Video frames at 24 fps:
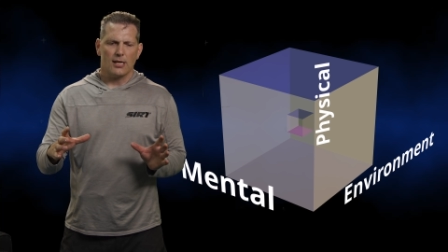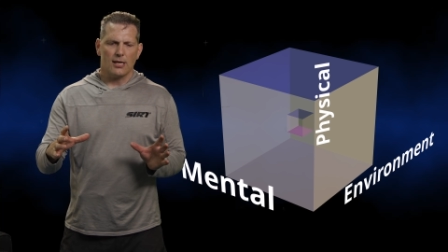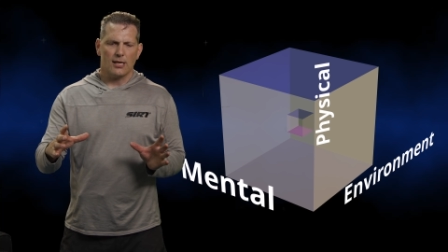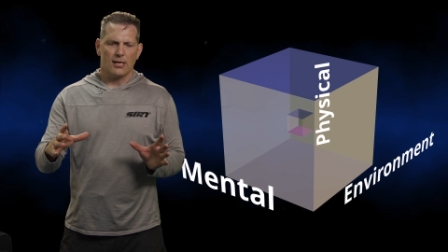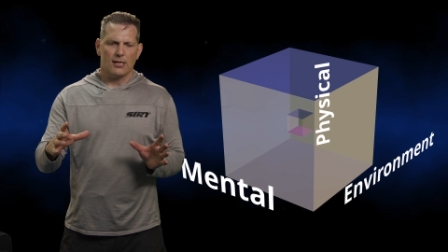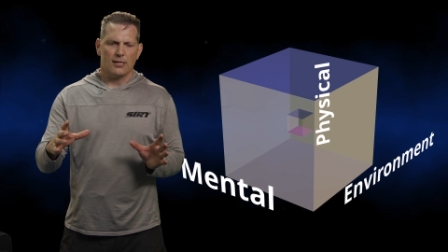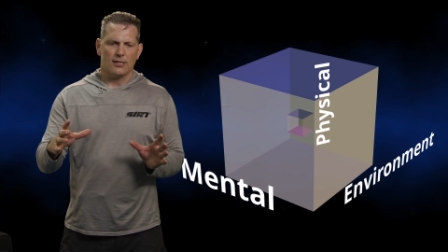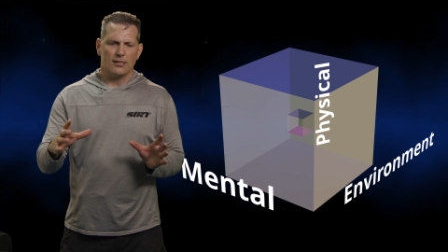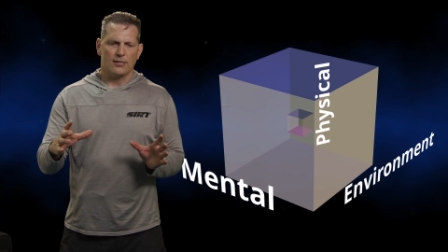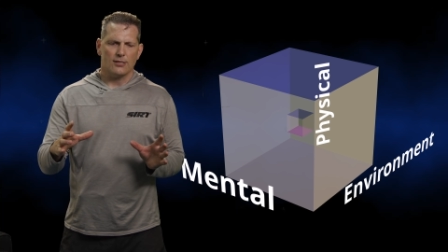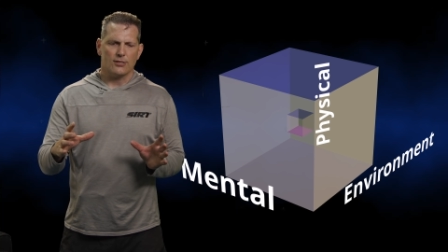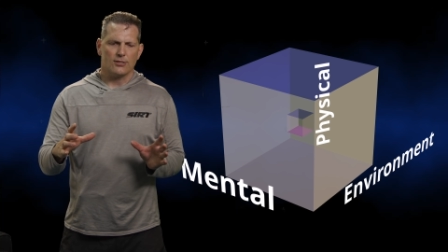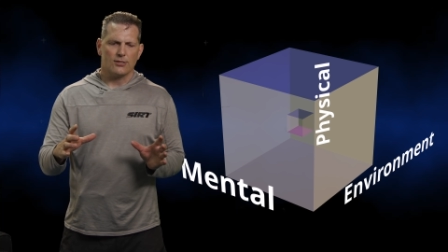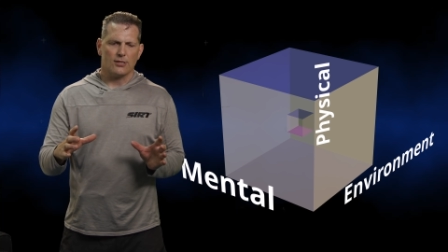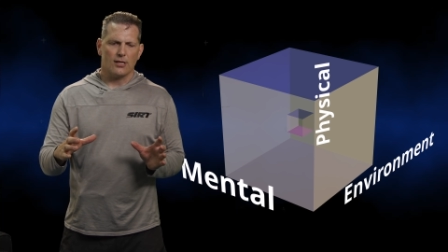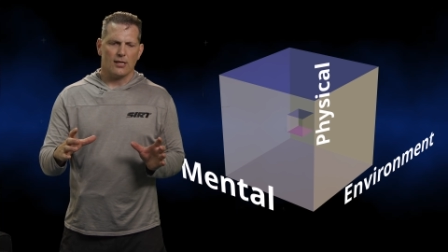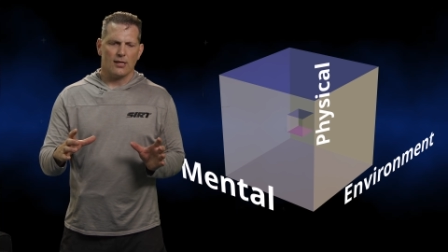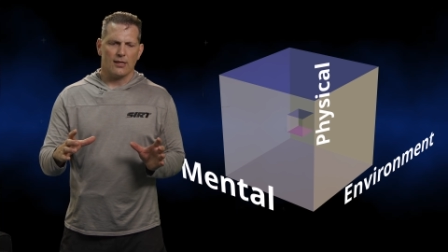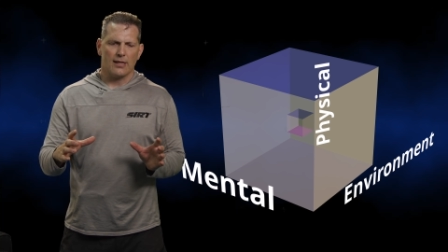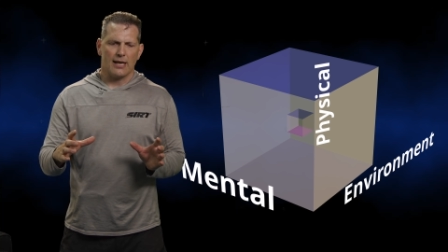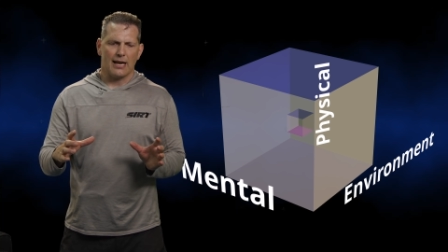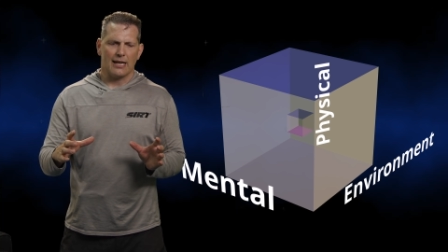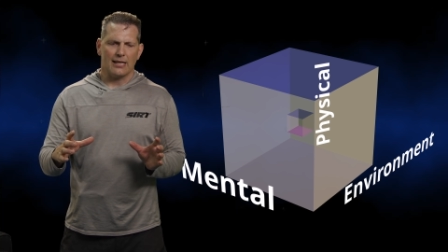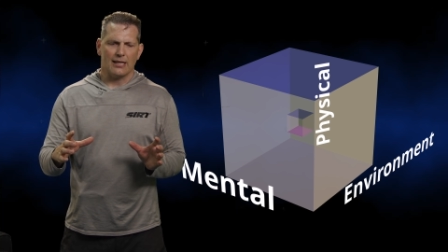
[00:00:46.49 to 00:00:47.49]
is
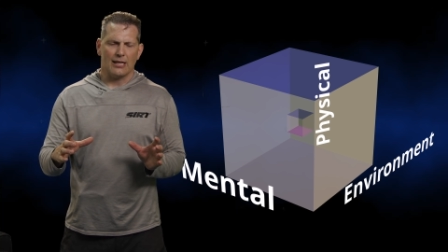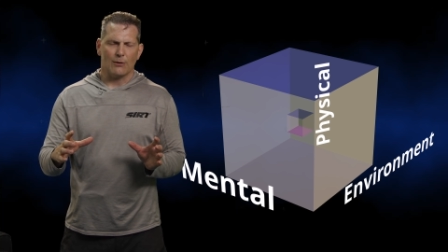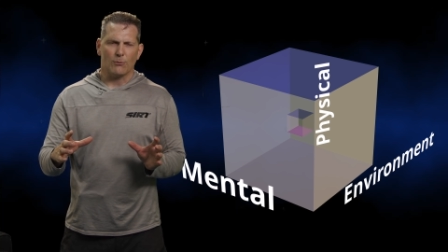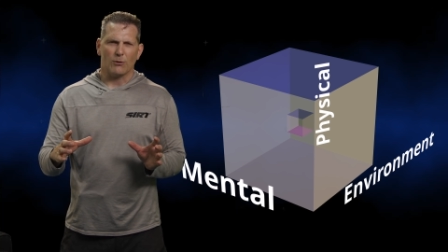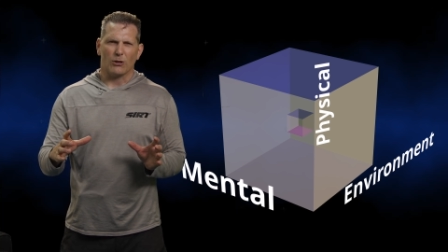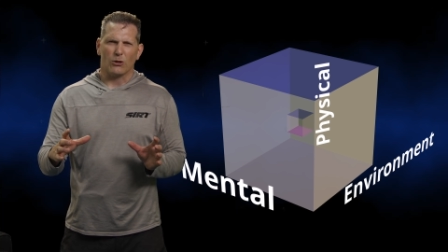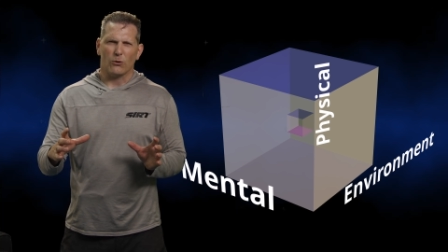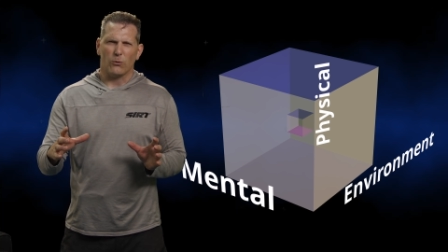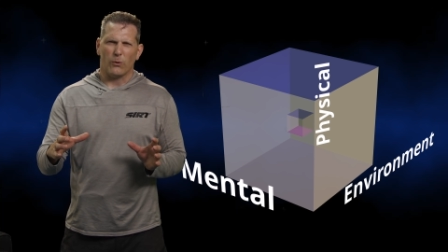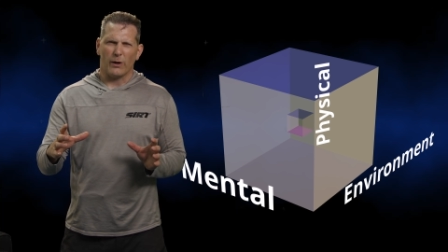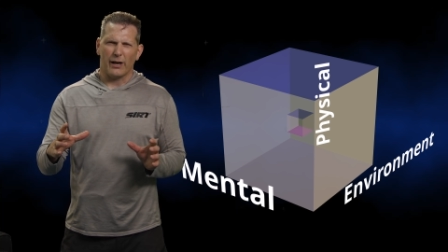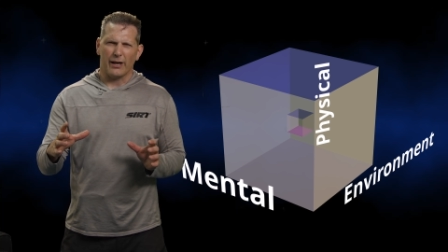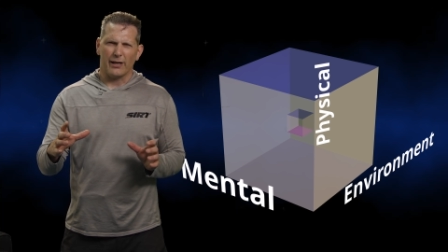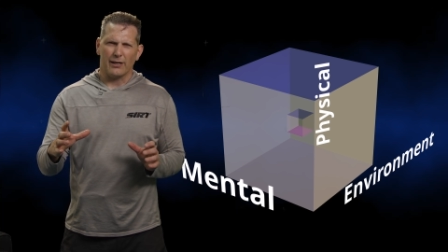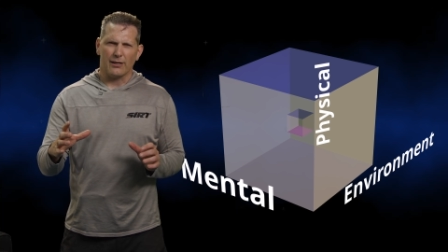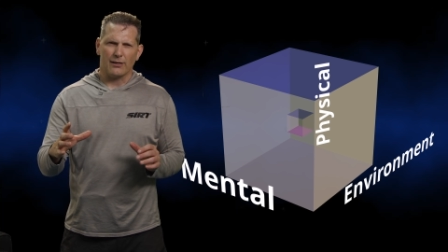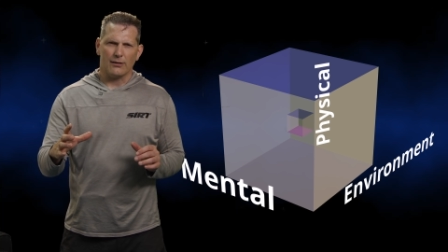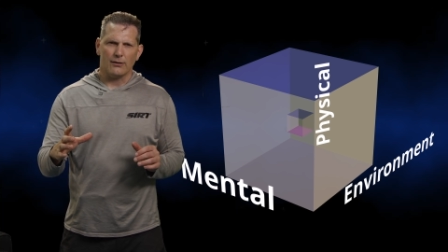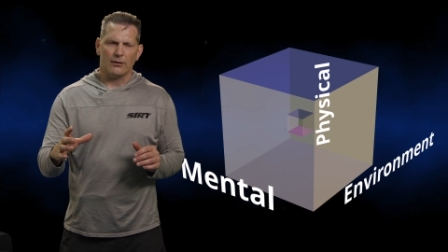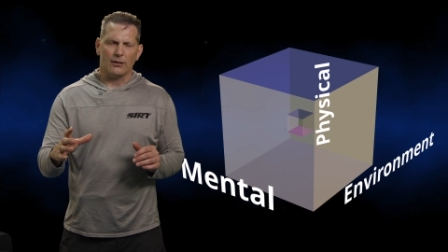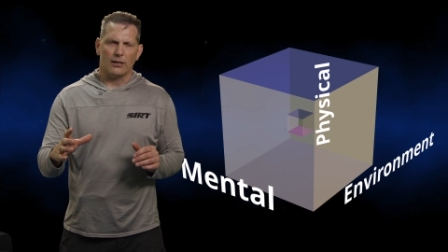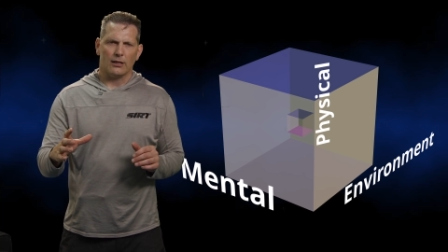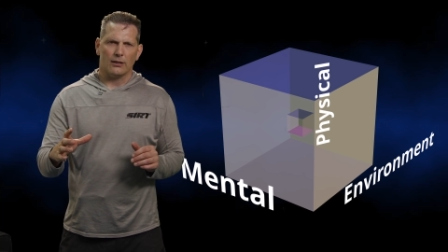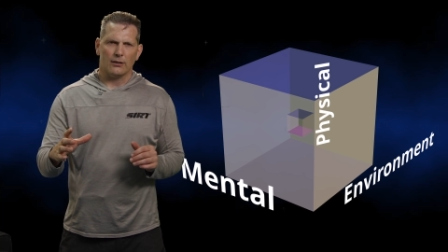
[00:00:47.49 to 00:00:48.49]
that they
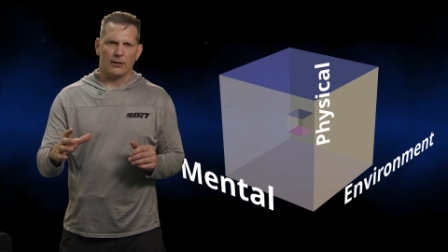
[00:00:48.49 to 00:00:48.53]
require